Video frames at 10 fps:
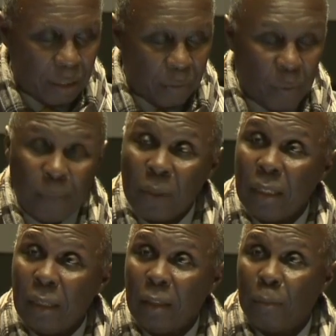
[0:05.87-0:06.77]
of
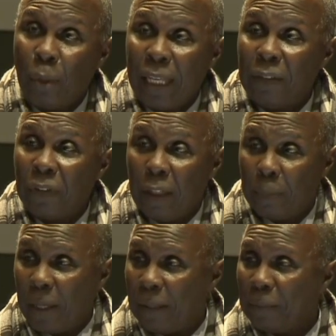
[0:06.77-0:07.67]
Representative Blake
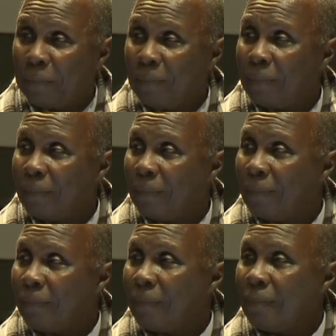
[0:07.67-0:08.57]
Filippi.
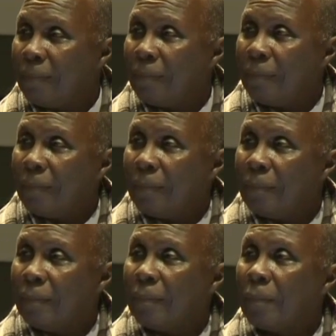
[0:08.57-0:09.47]
Thank you,
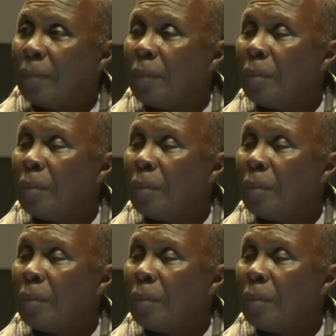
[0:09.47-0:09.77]
Chairman Abney.